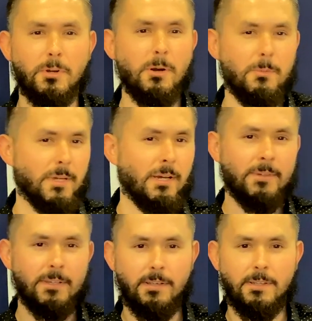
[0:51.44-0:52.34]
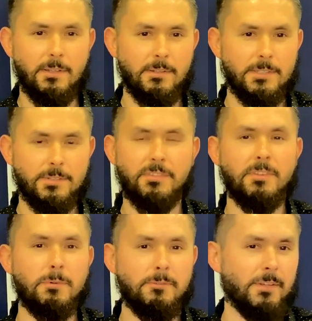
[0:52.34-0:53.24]
go become an
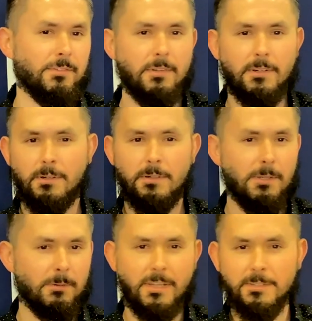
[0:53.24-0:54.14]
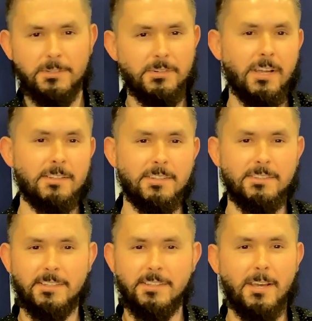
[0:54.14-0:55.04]
assistant professor or you know tenure track things
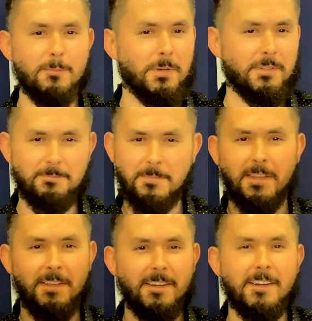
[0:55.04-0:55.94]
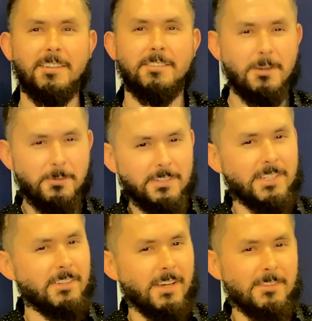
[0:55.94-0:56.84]
like that. But
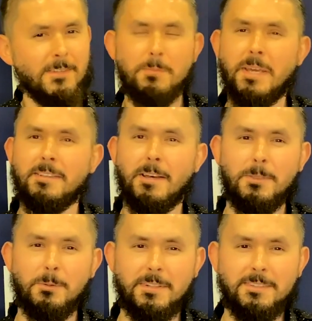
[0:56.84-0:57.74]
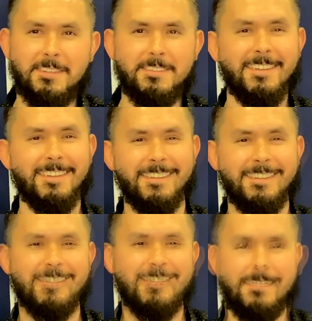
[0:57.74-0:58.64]
definitely glad that it panned out the way it did.
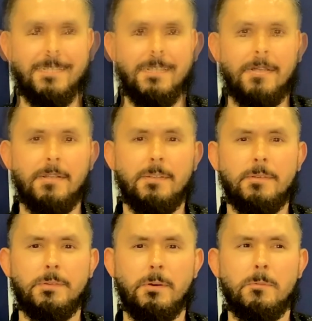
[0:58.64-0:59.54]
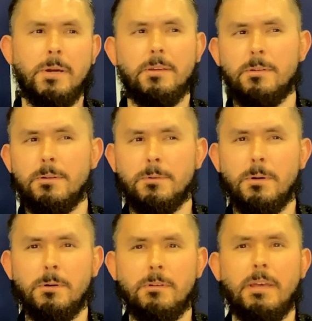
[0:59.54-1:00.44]
So my current
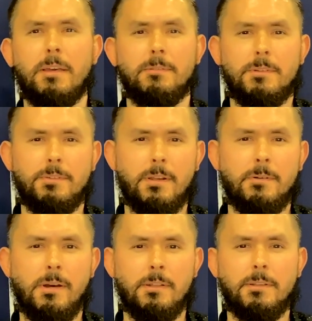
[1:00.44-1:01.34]
role at Regeneron